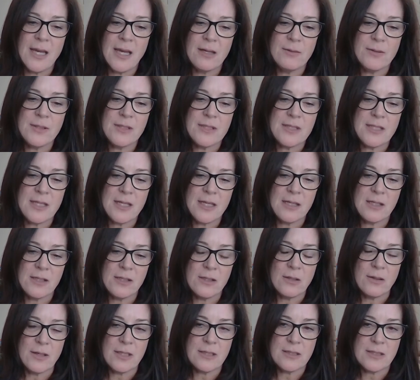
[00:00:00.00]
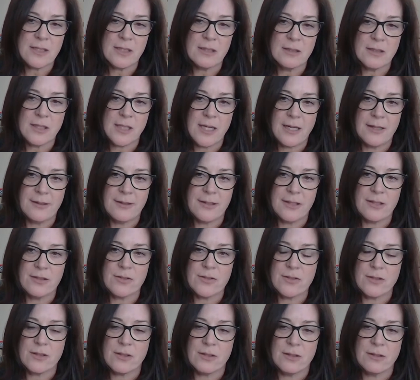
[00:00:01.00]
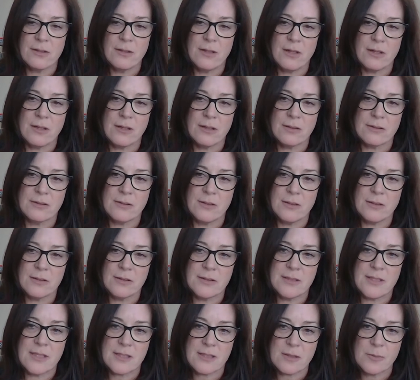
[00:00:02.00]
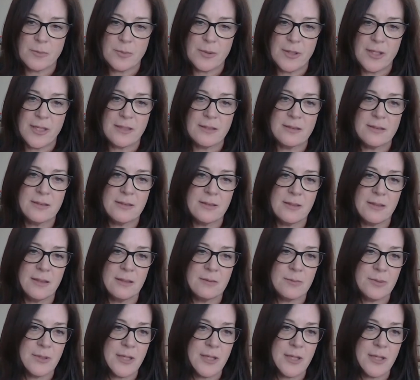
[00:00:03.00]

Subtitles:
Yeah, I would say, you know, LTL carriers are disciplined